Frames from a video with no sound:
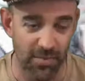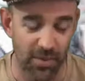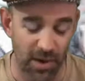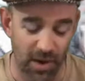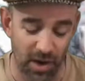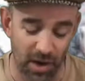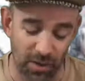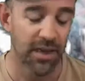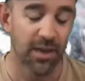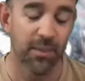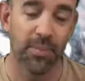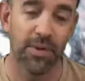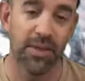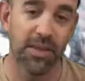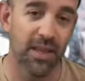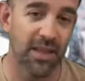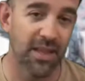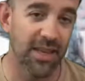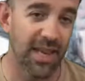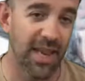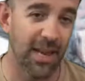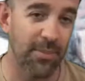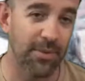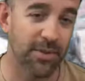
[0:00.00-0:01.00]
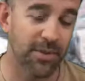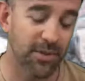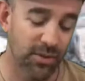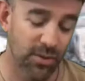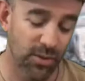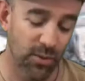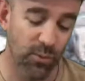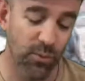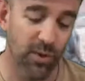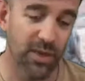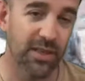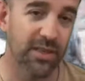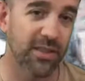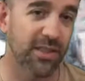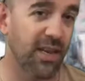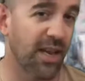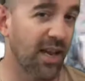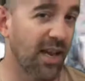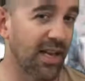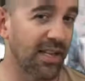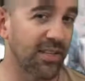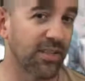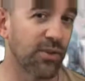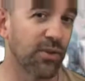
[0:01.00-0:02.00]
pile, but nothing happens to the winner's
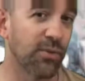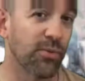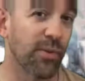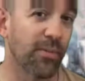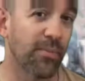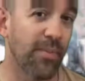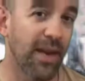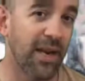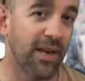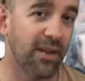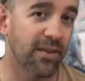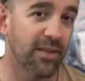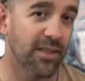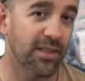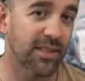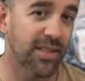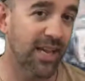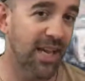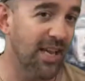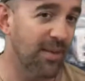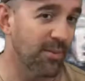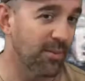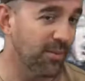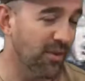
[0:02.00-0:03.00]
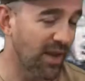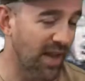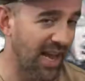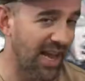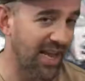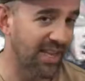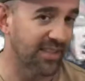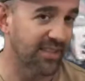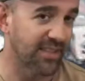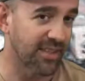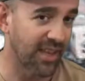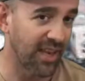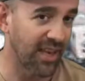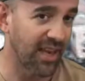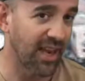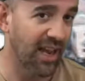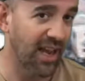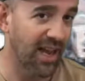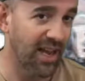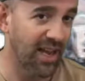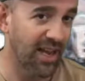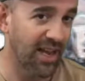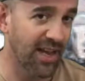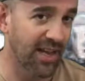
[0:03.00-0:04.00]
cards, who remain on the table as they
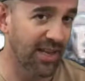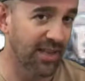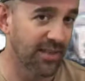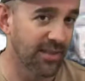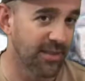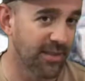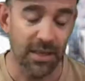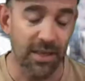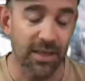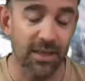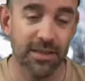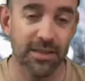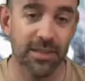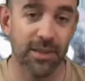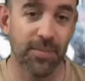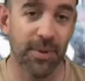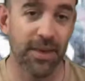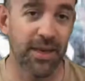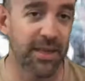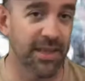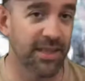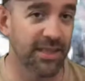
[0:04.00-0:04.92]
are. Debate